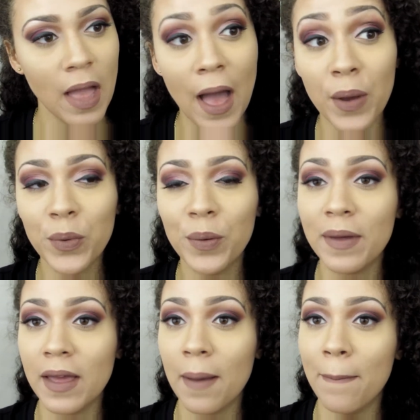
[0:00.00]
I will
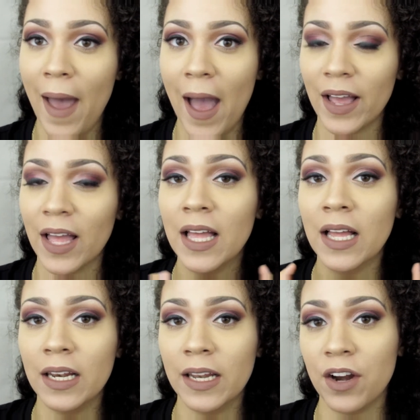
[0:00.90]
be back
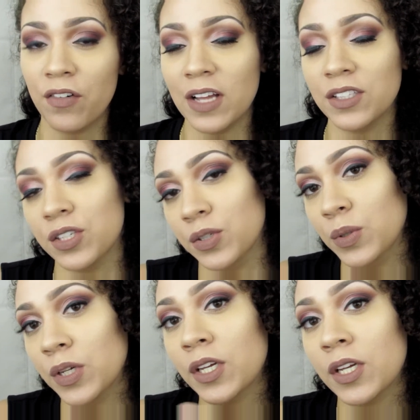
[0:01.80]
later on
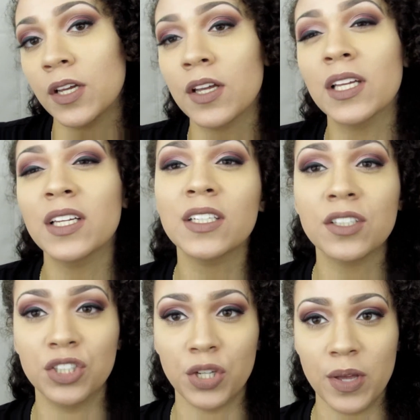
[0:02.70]
to
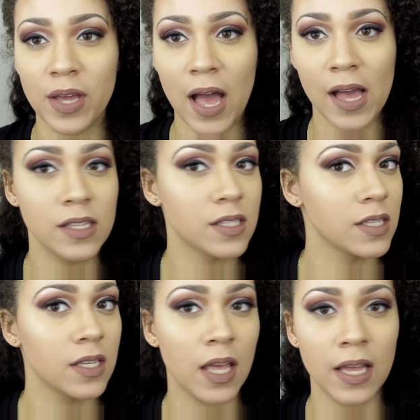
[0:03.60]
show you
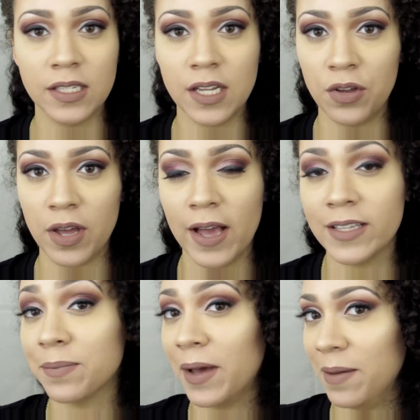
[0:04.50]
guys and tell you
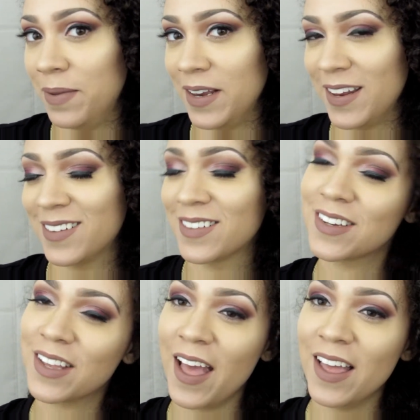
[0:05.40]
guys my opinion.
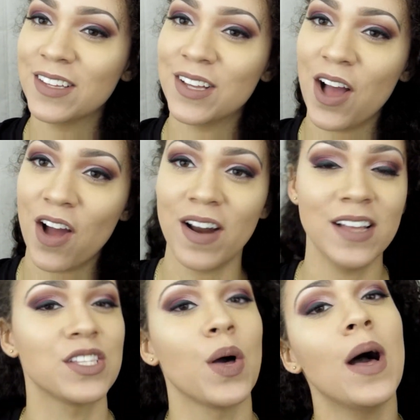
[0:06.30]
Okay?
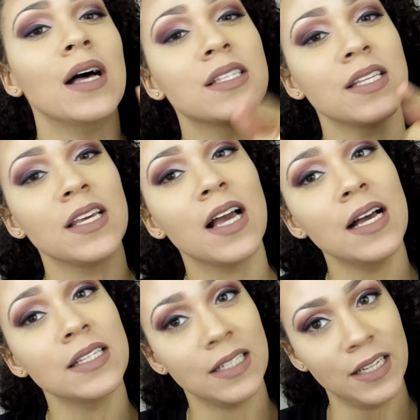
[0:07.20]
Alright, so I'll see you
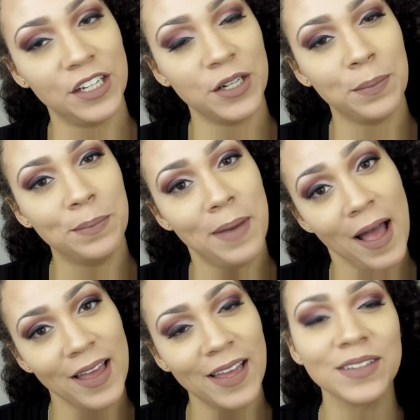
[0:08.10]
guys later.
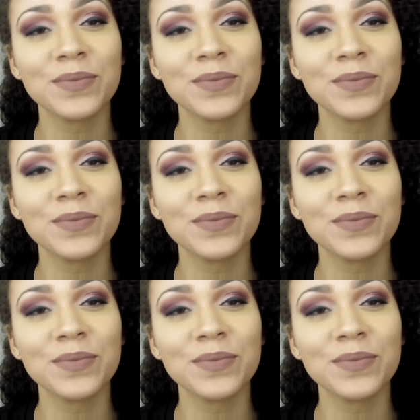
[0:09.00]
Bye.